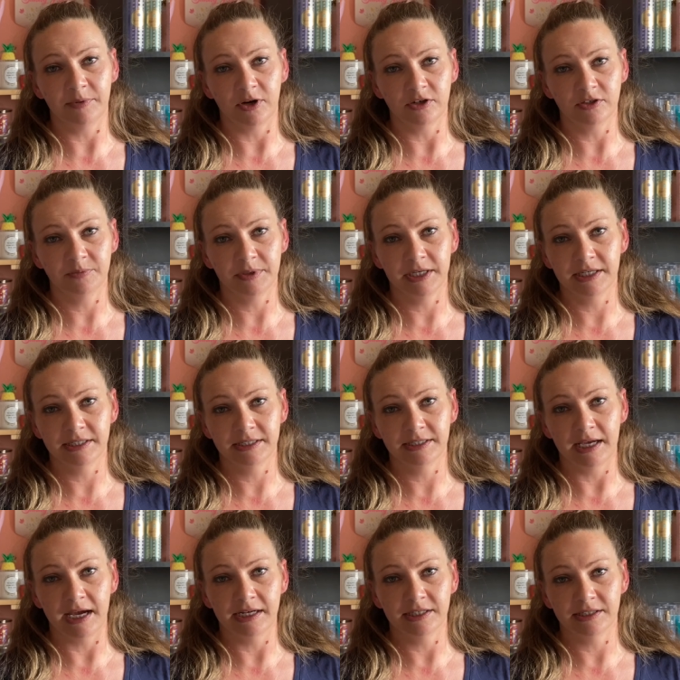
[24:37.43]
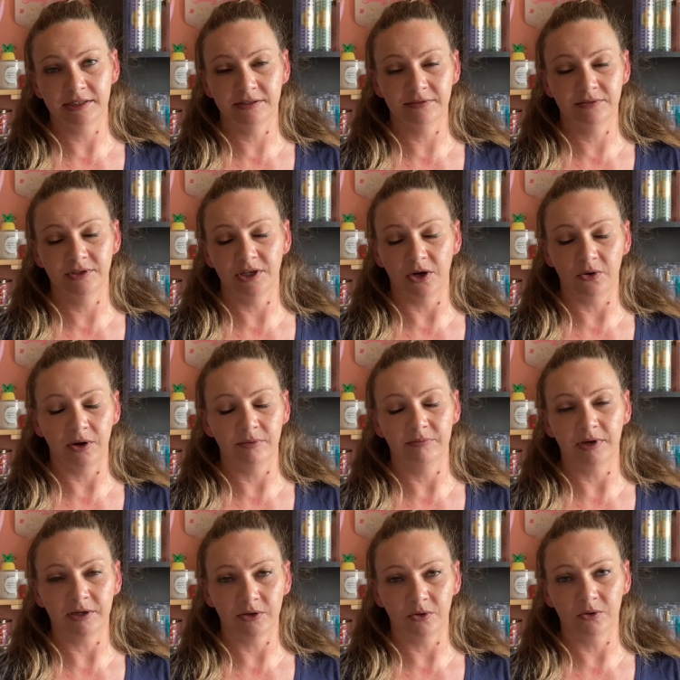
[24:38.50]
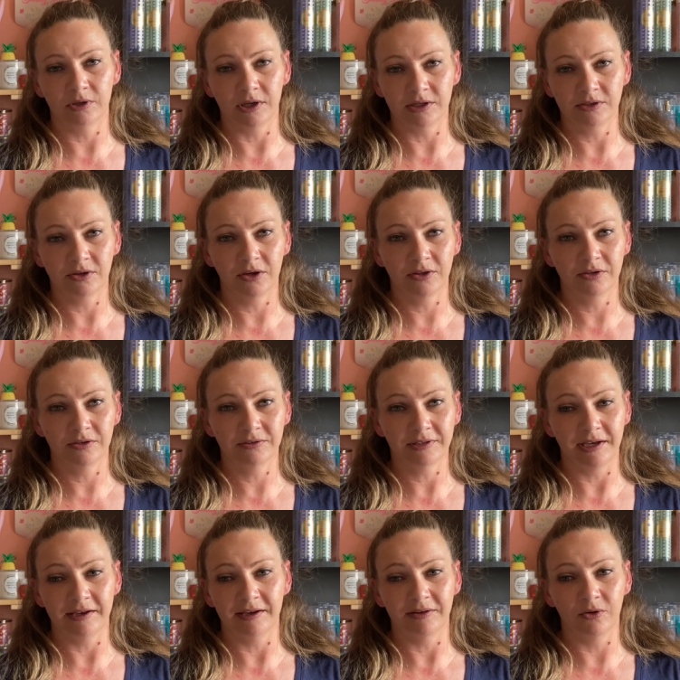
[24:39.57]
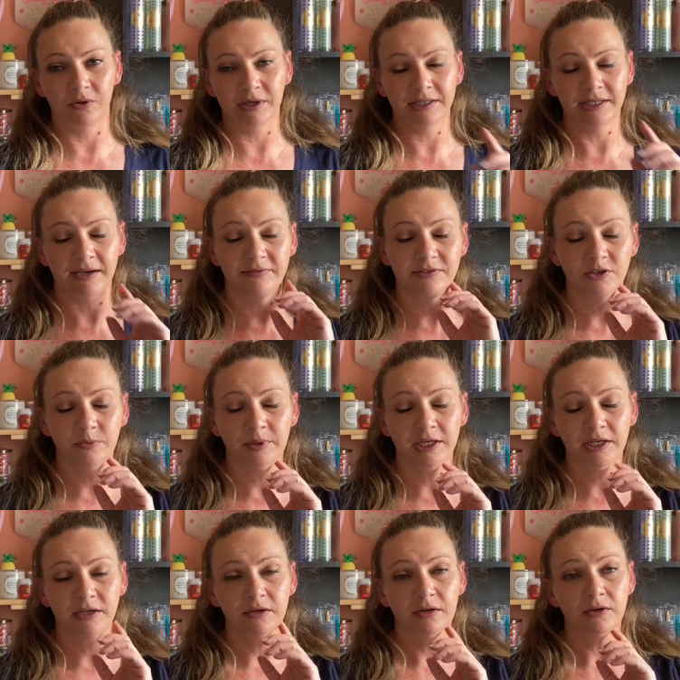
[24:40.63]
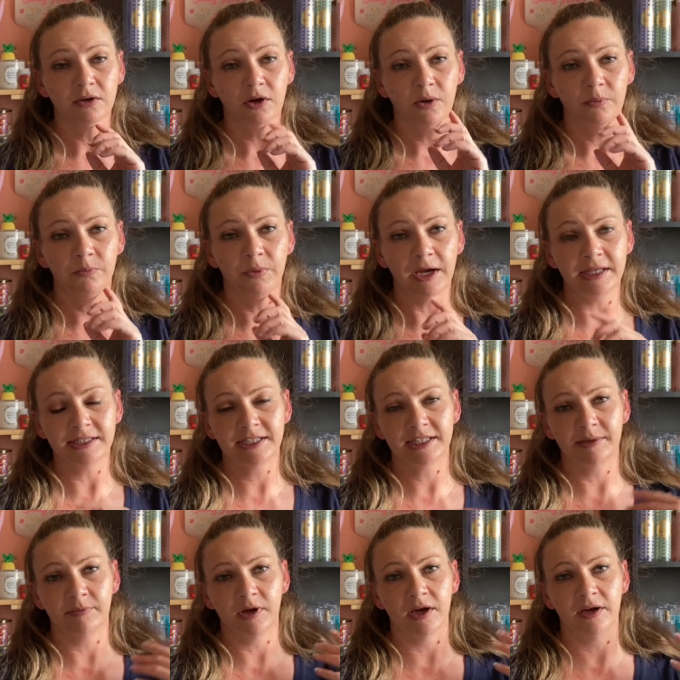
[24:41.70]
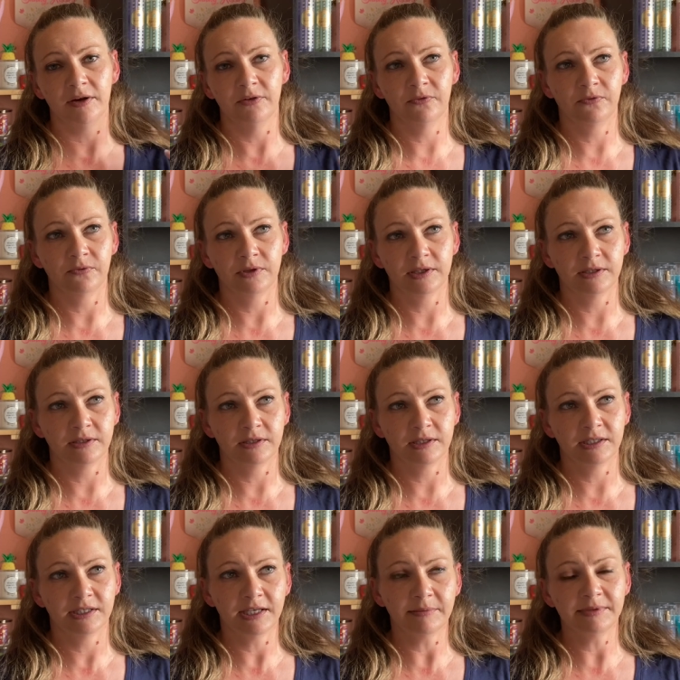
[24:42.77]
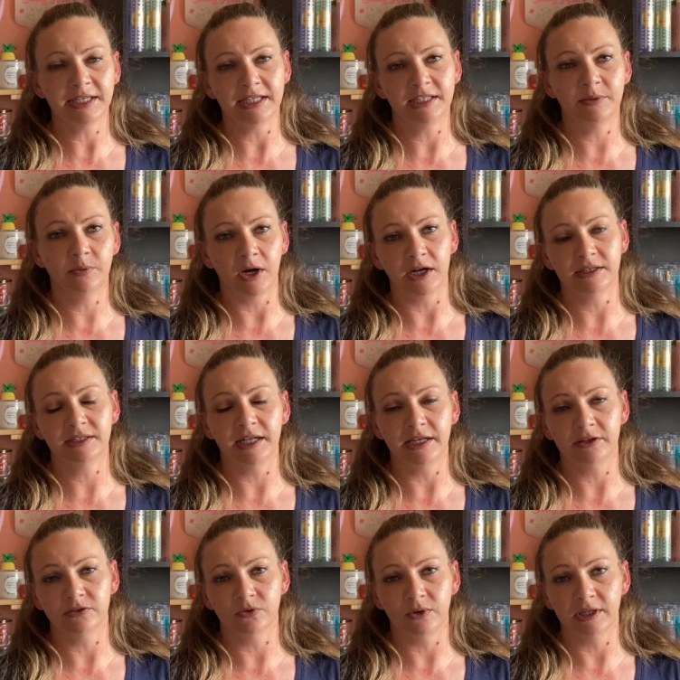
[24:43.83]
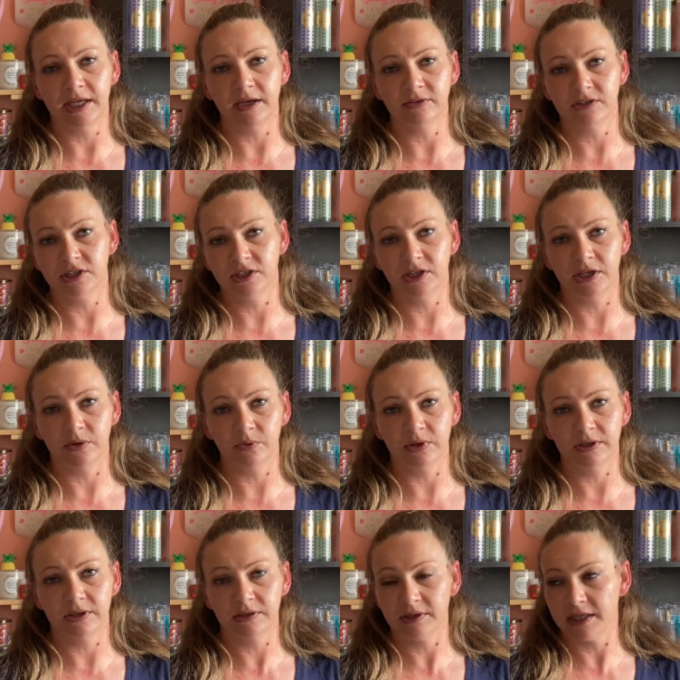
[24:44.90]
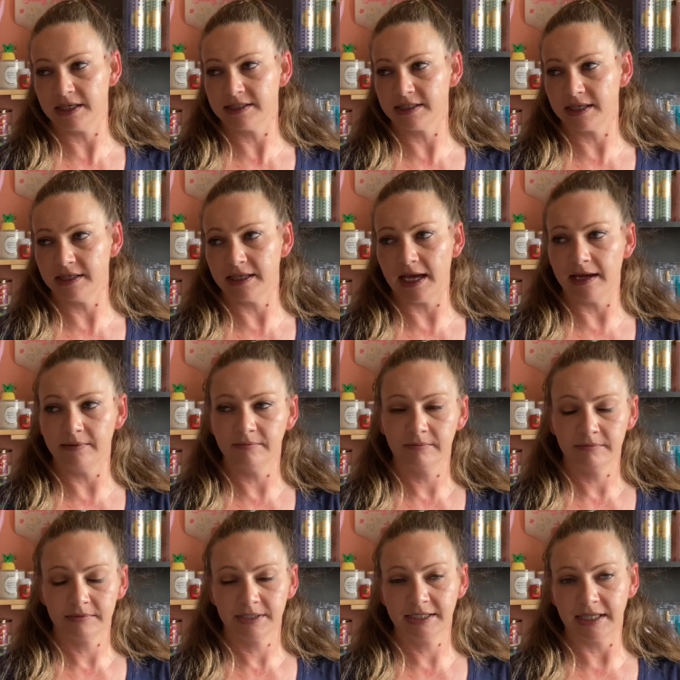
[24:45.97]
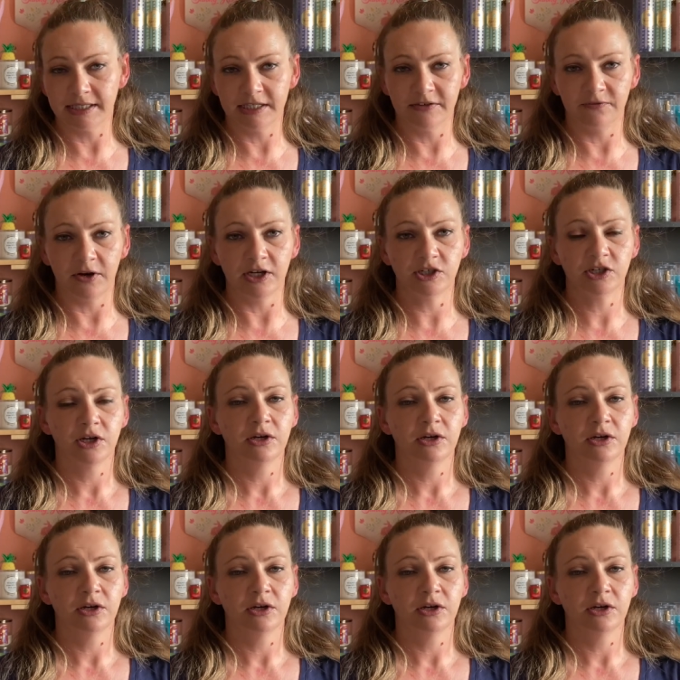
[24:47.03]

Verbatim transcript: bars because I just, no, I'm not going to hold on to all those. I always have so many, but some Scentsy products that I use around the house to clean with, things like that, Scentsy Fresh.